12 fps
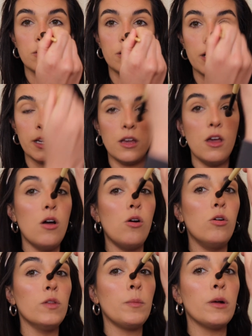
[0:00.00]
I
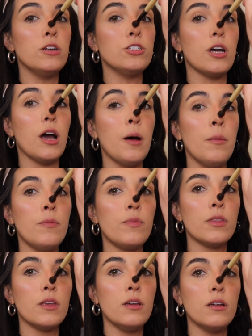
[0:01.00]
hold the brush up
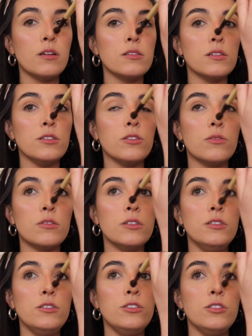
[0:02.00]
because I don't want
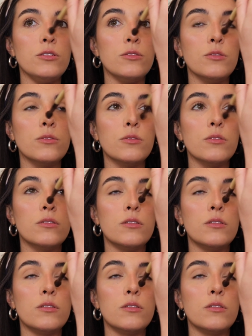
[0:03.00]
it to